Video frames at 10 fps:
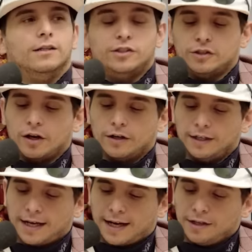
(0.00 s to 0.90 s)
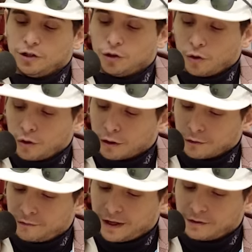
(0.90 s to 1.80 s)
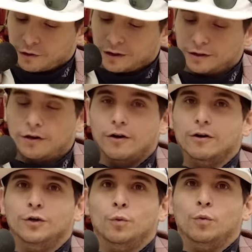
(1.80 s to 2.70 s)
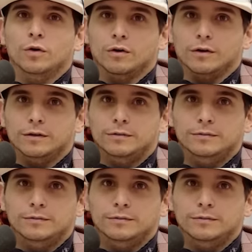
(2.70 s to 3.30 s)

It started at your favorite incarnate word,